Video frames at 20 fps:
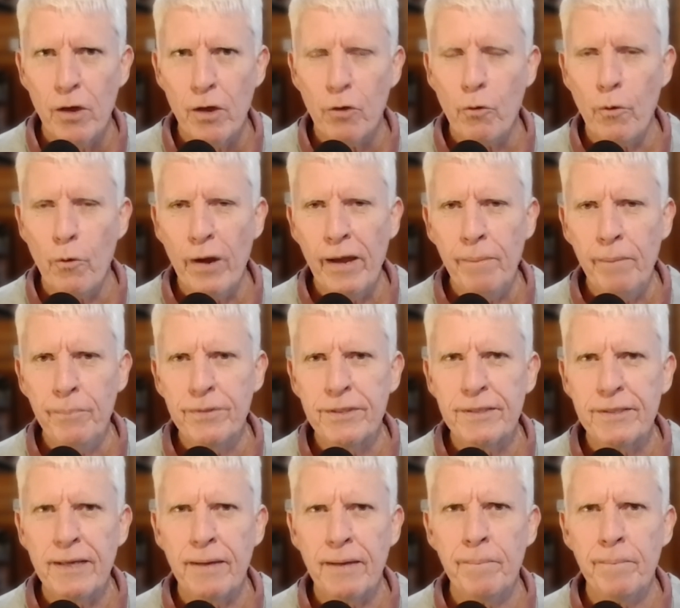grab
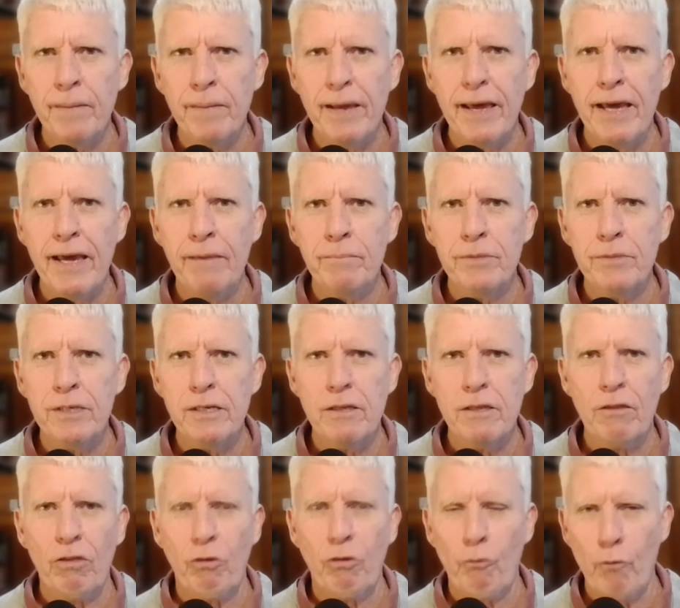some empty
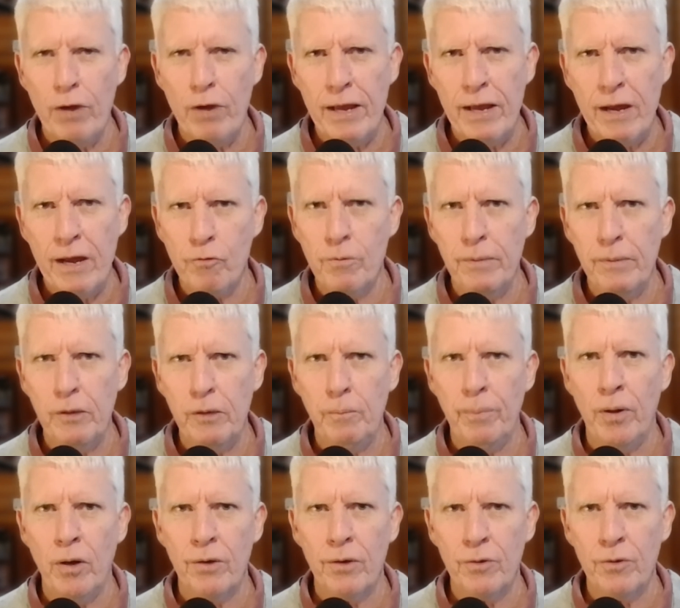300ml
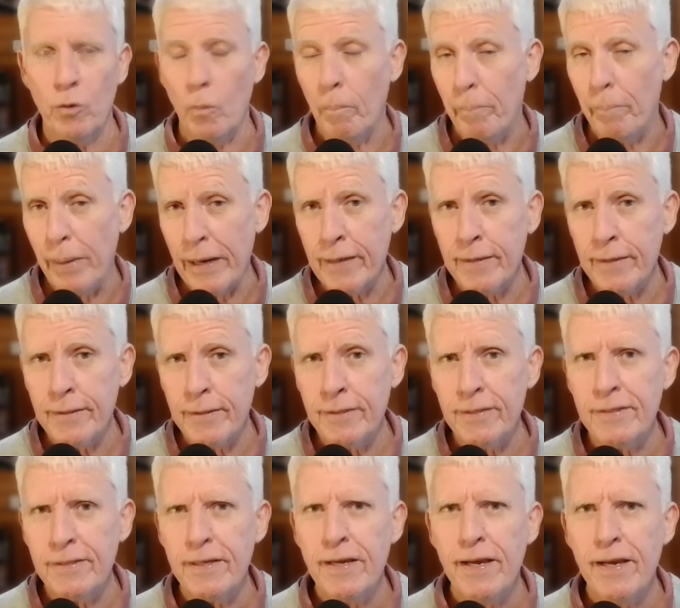pot or
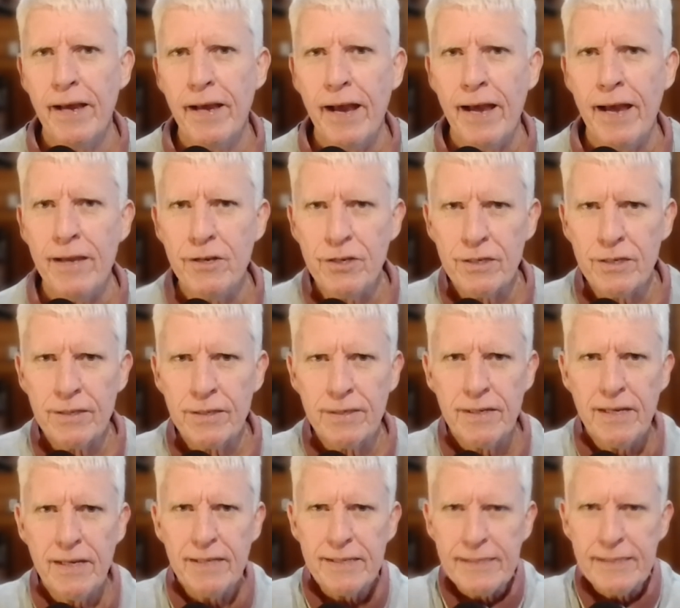buckets and just
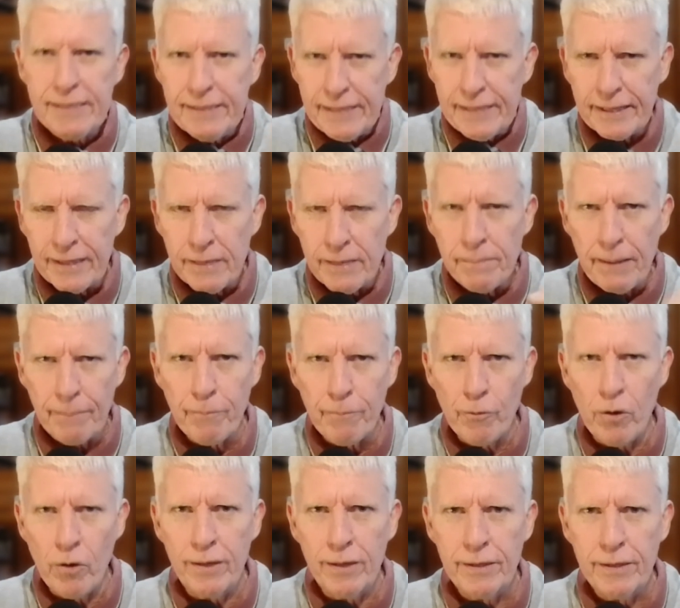sit them
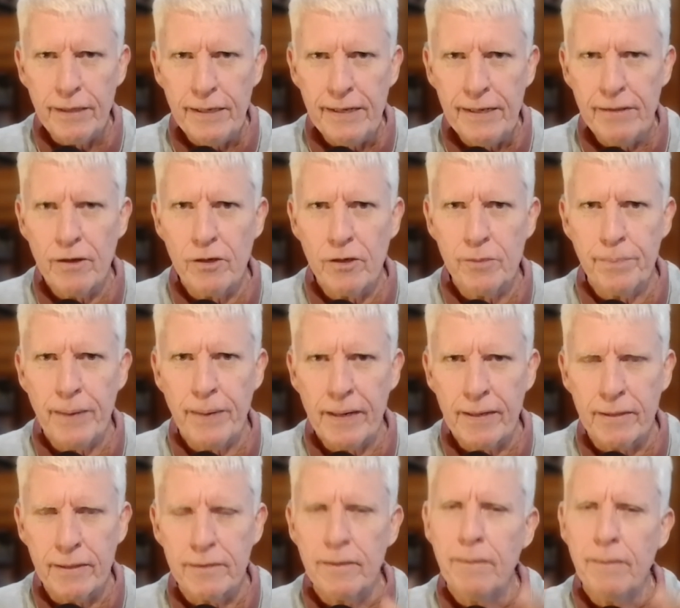upright in those
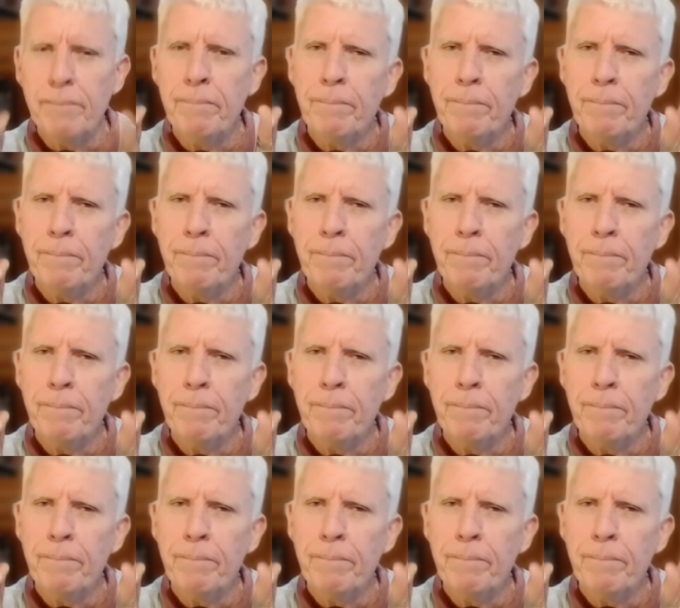buckets.